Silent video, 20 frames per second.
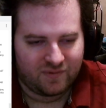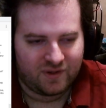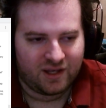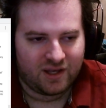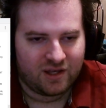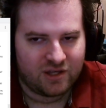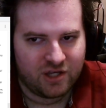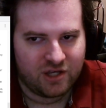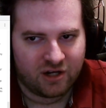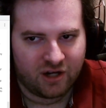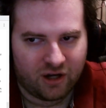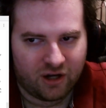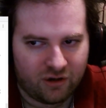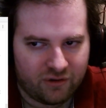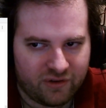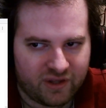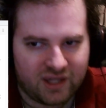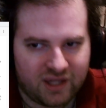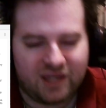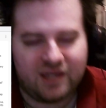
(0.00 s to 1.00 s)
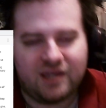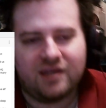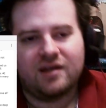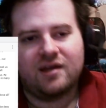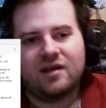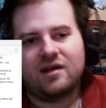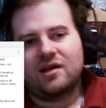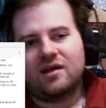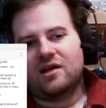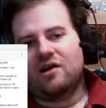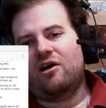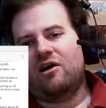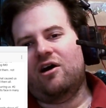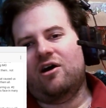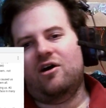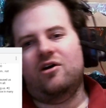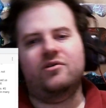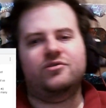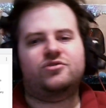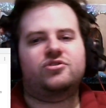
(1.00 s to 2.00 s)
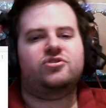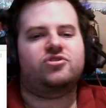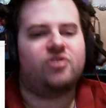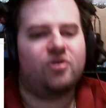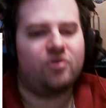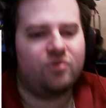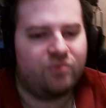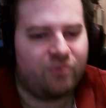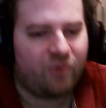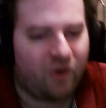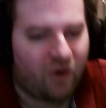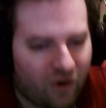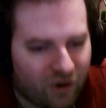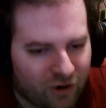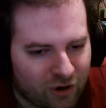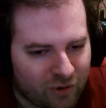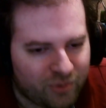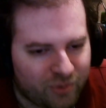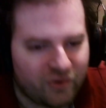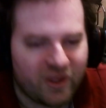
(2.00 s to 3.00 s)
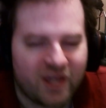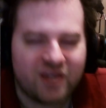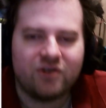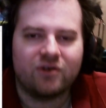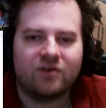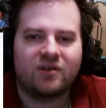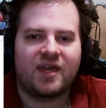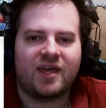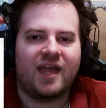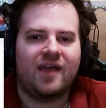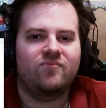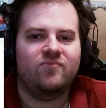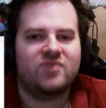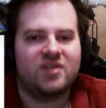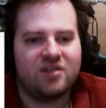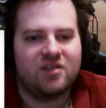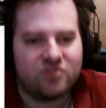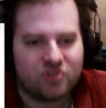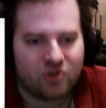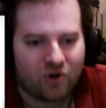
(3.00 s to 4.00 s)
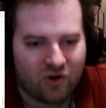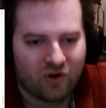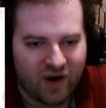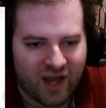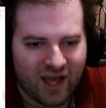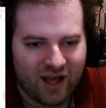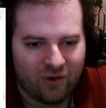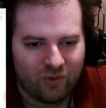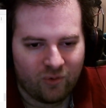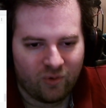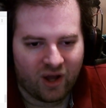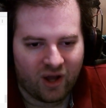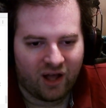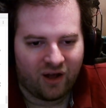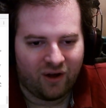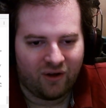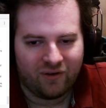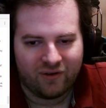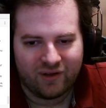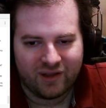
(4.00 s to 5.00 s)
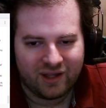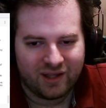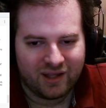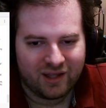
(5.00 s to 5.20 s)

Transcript: You know, the, oh, it's so horrible that your game didn't turn out well.